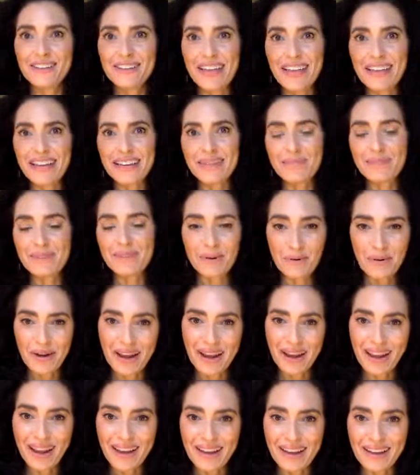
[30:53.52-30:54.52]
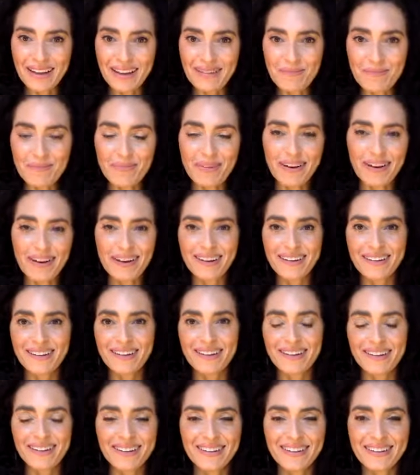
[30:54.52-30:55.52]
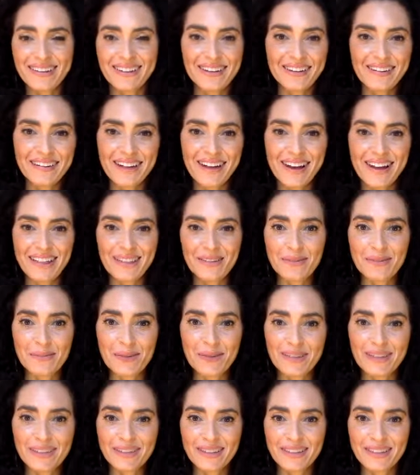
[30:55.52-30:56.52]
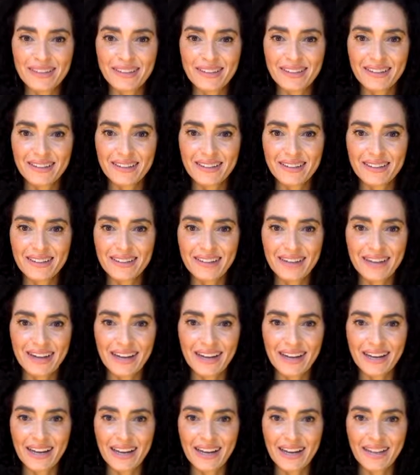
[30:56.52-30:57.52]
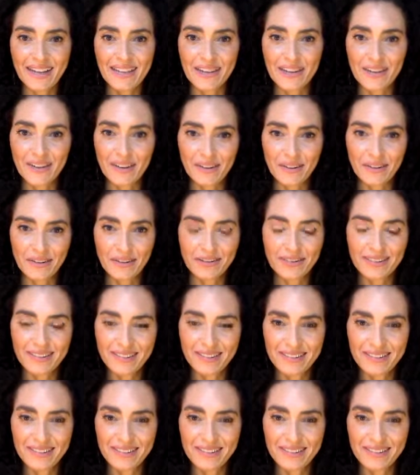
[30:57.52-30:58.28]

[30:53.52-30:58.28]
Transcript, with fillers: they can be okay, but uh they're not the ones that that kind of hit the nerve.